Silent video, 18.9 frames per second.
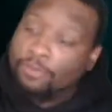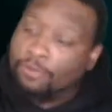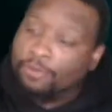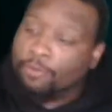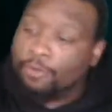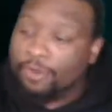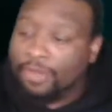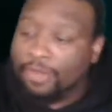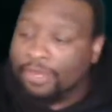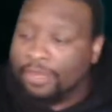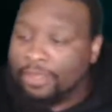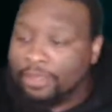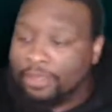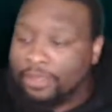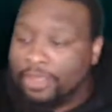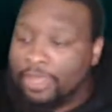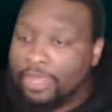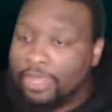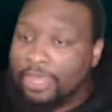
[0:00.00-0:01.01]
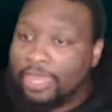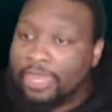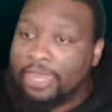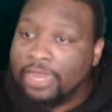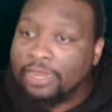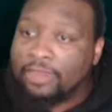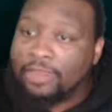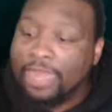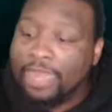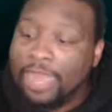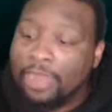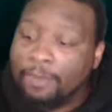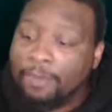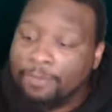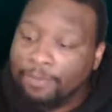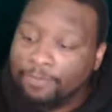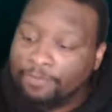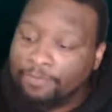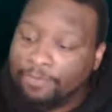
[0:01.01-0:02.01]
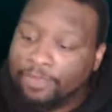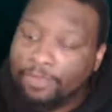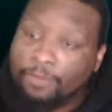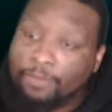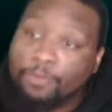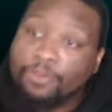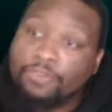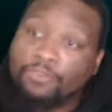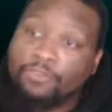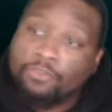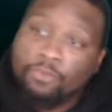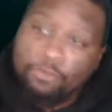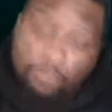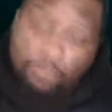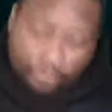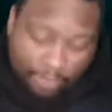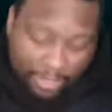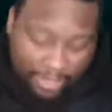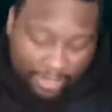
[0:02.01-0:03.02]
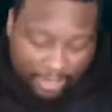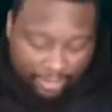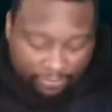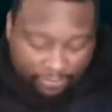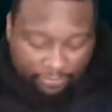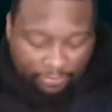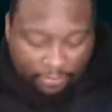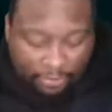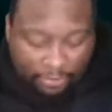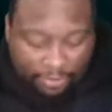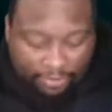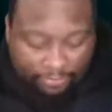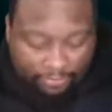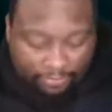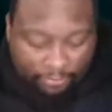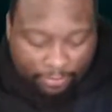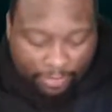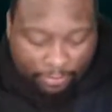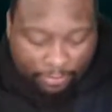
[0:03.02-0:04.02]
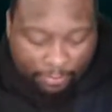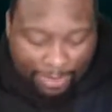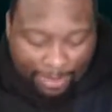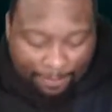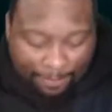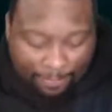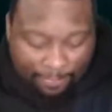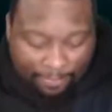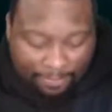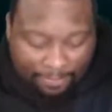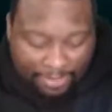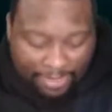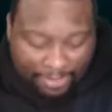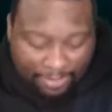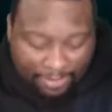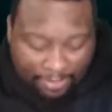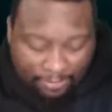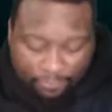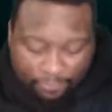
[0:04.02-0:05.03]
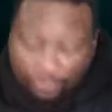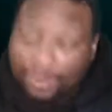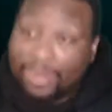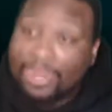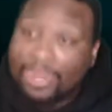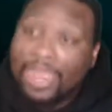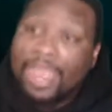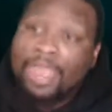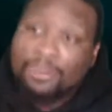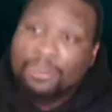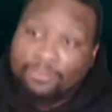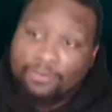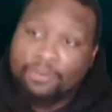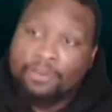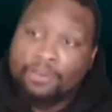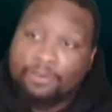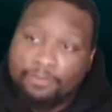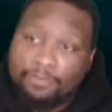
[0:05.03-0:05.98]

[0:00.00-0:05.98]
or in the in the album, which is cool. And she's also uh, rapping with me on the track Action,